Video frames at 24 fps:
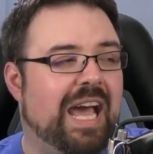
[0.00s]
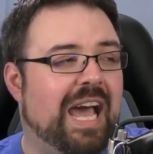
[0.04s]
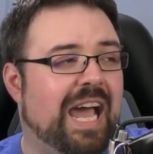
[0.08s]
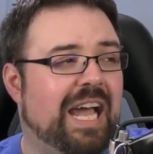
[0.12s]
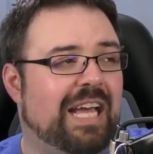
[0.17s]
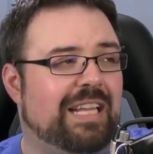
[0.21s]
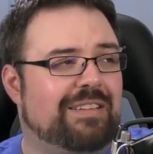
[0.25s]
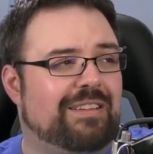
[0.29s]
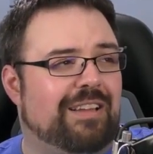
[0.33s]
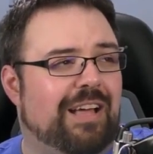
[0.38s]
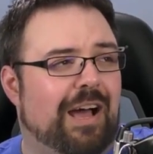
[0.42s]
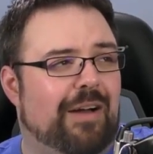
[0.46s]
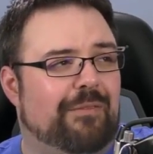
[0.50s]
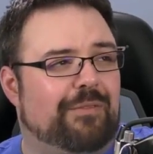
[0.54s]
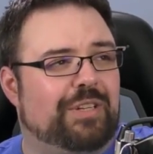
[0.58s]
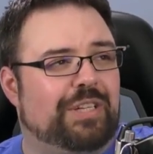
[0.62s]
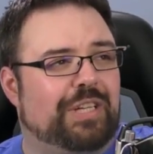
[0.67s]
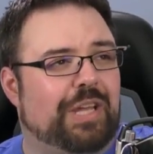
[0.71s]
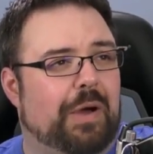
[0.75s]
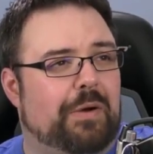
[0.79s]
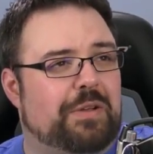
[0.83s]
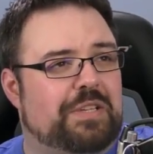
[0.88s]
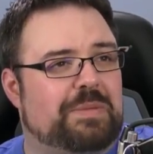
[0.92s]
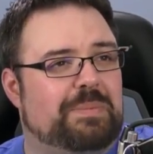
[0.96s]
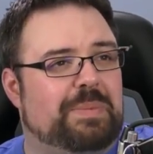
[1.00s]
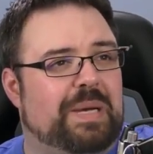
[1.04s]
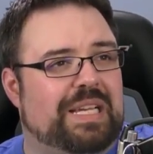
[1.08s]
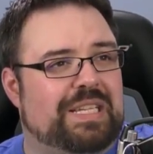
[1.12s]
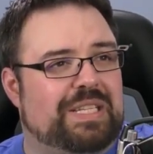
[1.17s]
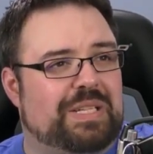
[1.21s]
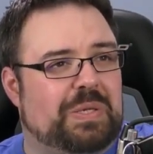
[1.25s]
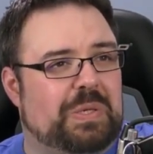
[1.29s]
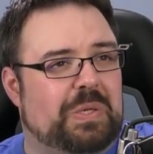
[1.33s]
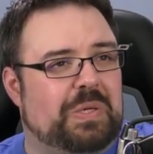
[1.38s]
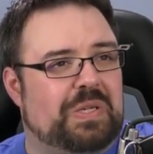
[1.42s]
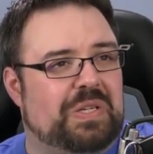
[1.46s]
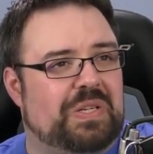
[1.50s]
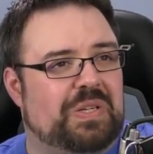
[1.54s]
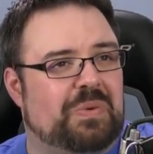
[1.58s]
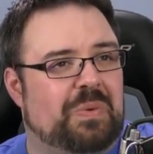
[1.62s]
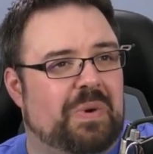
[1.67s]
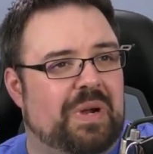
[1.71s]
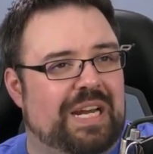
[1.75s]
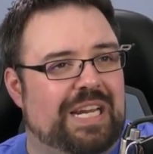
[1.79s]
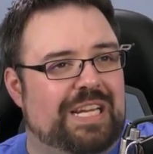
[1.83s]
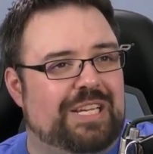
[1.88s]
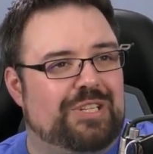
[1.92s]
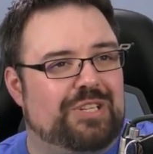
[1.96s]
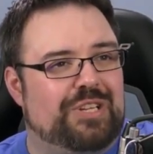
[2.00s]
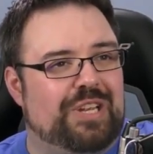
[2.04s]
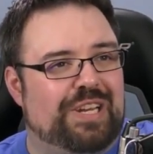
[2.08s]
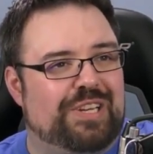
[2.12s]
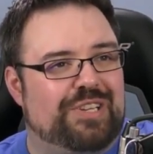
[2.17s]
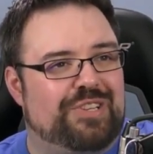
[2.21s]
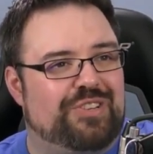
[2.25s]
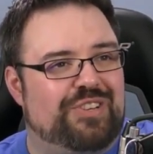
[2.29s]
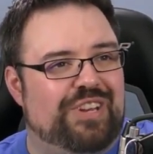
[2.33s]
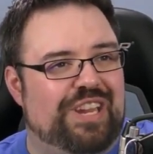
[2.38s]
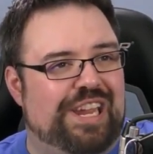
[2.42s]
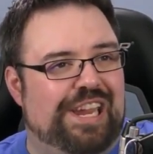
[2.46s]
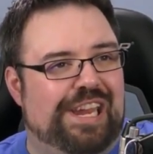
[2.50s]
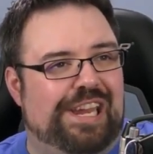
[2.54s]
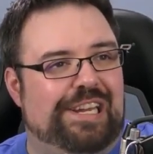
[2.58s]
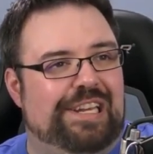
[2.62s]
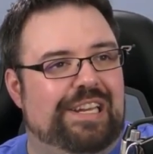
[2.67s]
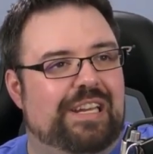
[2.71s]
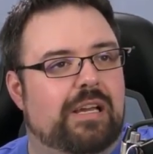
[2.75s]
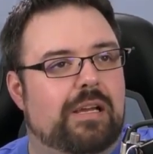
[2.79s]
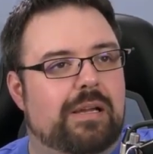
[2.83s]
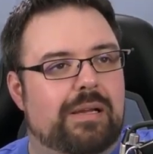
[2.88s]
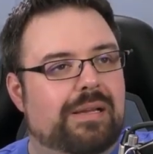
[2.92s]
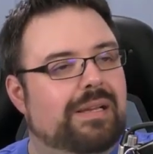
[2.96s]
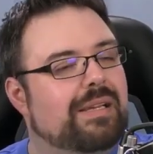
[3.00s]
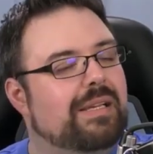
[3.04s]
I loved Ghostbusters 2016.